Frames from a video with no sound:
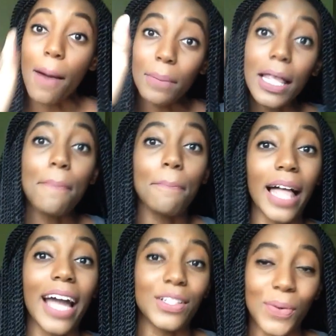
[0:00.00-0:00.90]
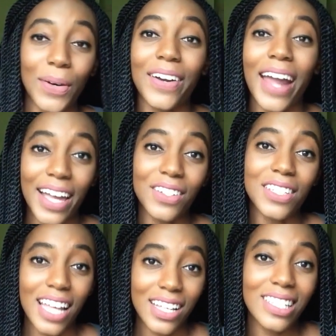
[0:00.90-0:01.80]
I'm gonna let Black Twitter handle
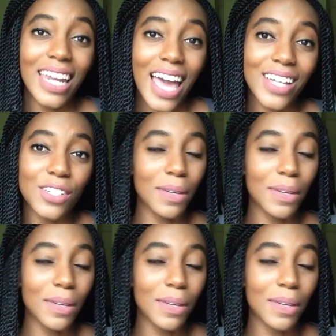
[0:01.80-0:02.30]
Stacey Dash,